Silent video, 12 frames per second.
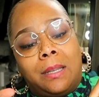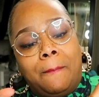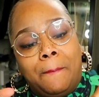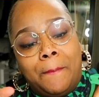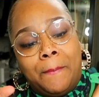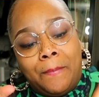it?
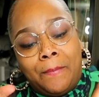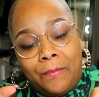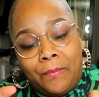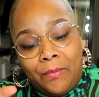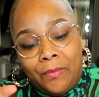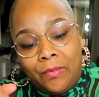
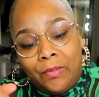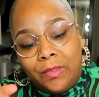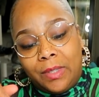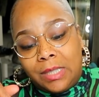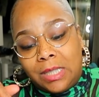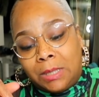
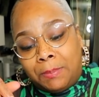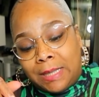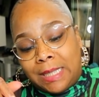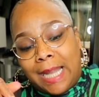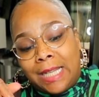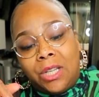This is
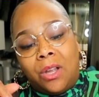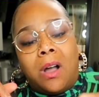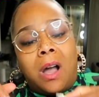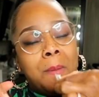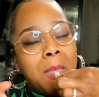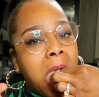pistachio
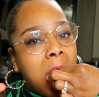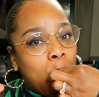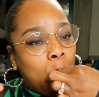almond?